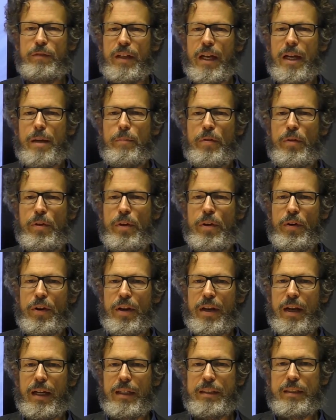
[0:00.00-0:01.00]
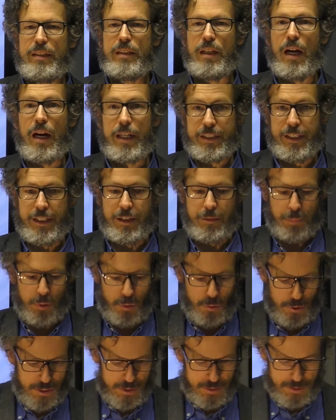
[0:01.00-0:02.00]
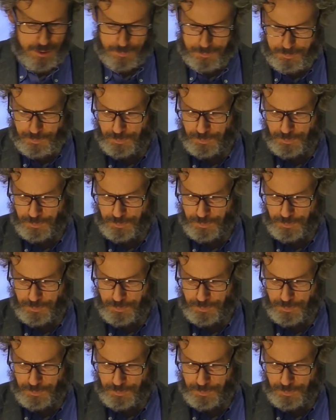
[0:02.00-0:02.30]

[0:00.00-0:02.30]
game theory as starting point.